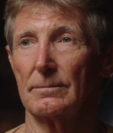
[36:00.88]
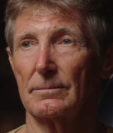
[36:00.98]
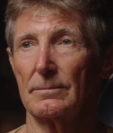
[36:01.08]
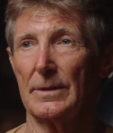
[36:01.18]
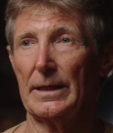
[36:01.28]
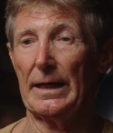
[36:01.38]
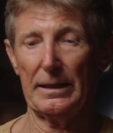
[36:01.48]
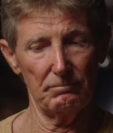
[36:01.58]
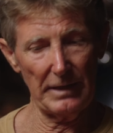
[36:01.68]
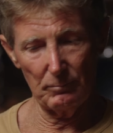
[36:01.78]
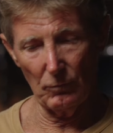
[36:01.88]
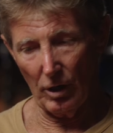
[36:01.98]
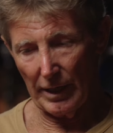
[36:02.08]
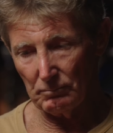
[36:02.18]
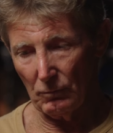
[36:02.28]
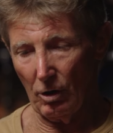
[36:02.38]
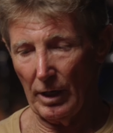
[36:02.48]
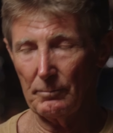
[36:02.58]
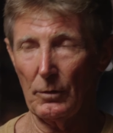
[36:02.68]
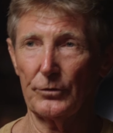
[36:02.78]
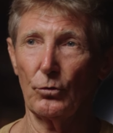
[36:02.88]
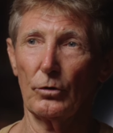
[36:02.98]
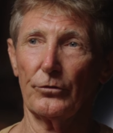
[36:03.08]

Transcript: And my daughter